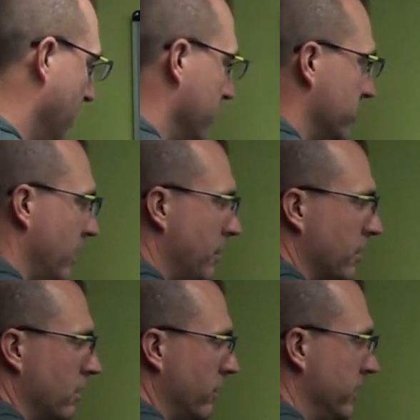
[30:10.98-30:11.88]
So now we're
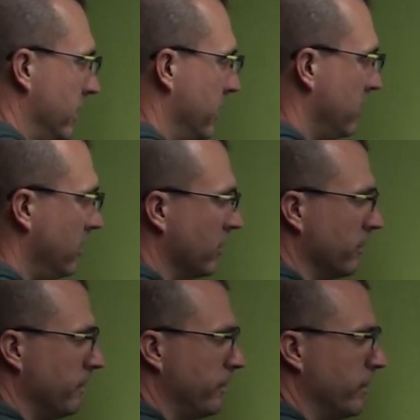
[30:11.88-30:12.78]
going to write that in here.
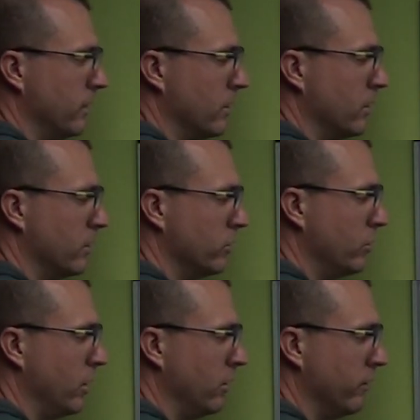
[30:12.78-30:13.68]

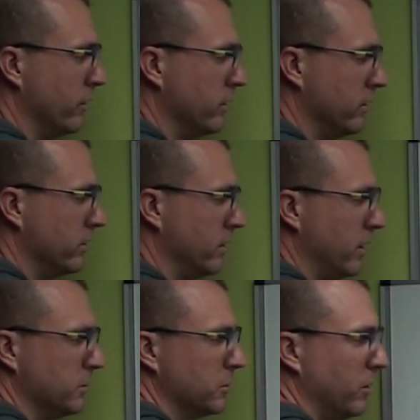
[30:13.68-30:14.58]
12
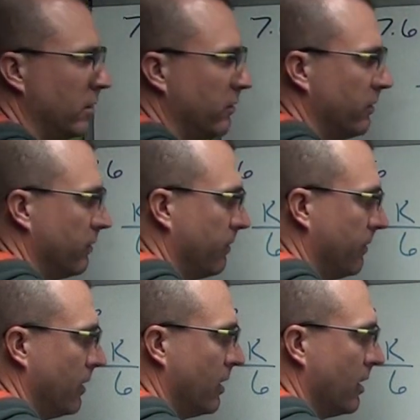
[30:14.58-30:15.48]
times 12.
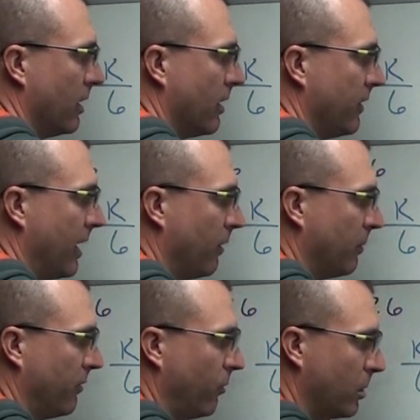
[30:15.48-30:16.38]
Now,
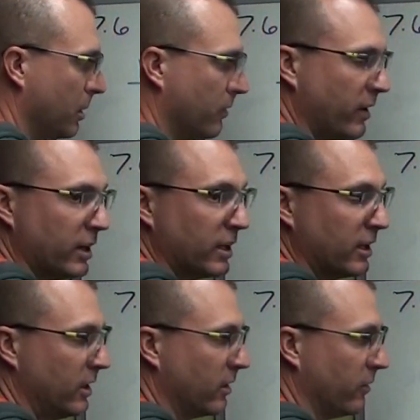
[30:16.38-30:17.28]
before we're writing it
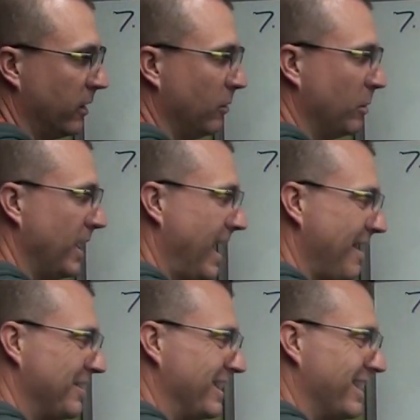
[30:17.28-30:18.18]
here, right, we have
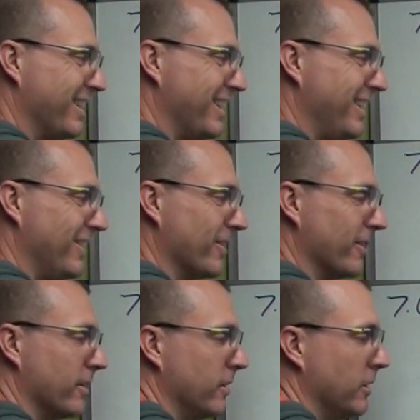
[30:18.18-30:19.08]
to get it
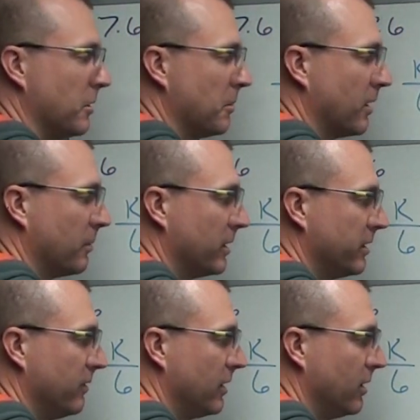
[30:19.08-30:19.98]
here. But I'm going to
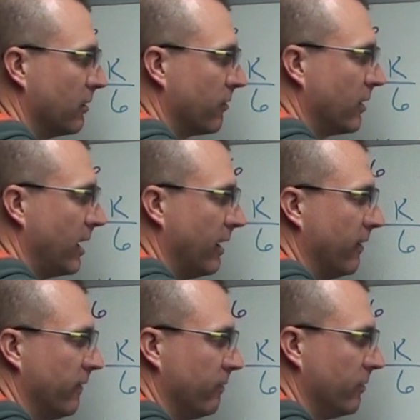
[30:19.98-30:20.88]
leave it here for now.
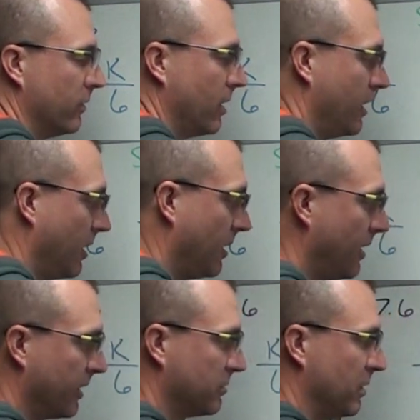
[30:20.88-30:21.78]
And then the
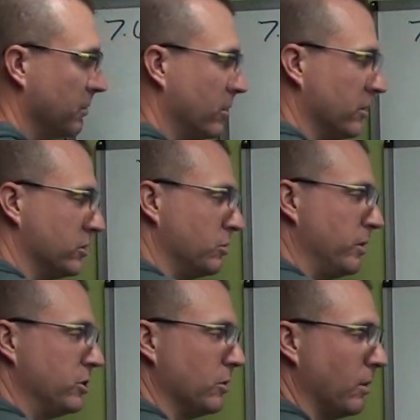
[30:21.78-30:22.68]
next one I'm going to
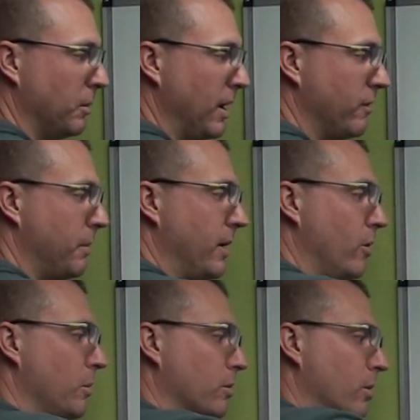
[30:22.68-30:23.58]
switch it. When we have a
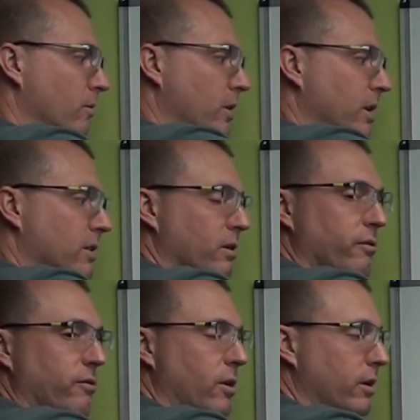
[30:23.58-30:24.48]
binomial, we're going to write it in the
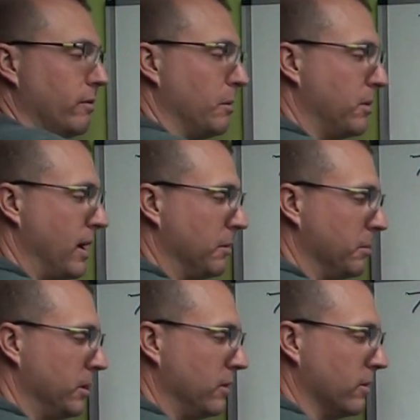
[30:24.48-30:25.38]
front of the problem
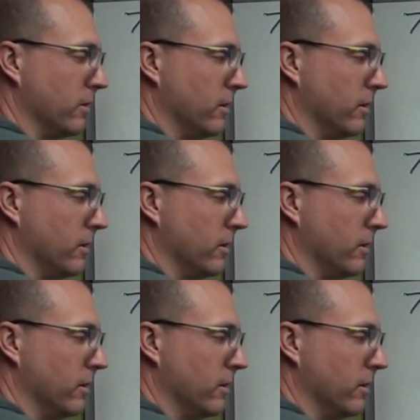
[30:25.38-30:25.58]
here.